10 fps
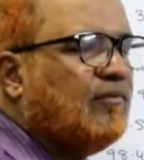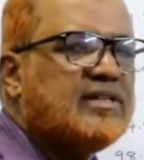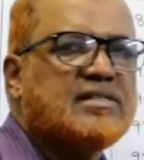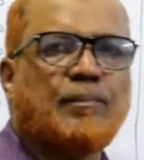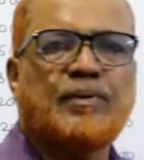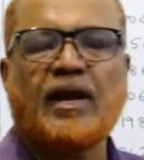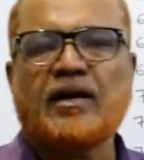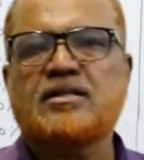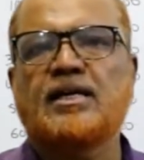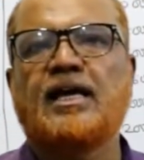we
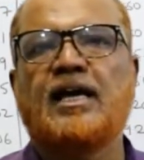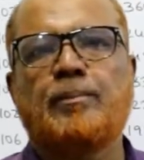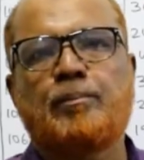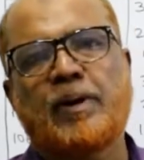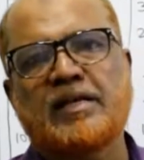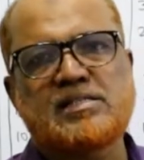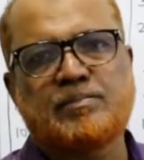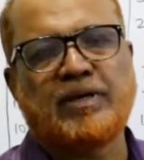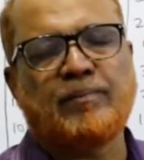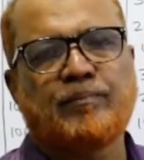subtract a
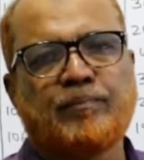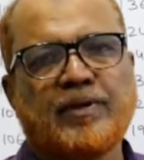plus b.